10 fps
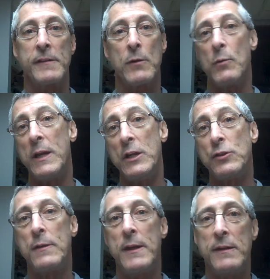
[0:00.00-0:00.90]
So
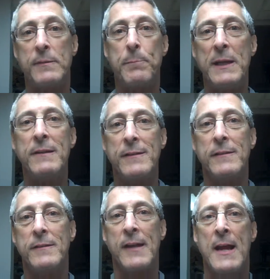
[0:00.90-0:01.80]
each of these
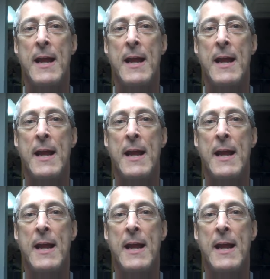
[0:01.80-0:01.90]
pieces,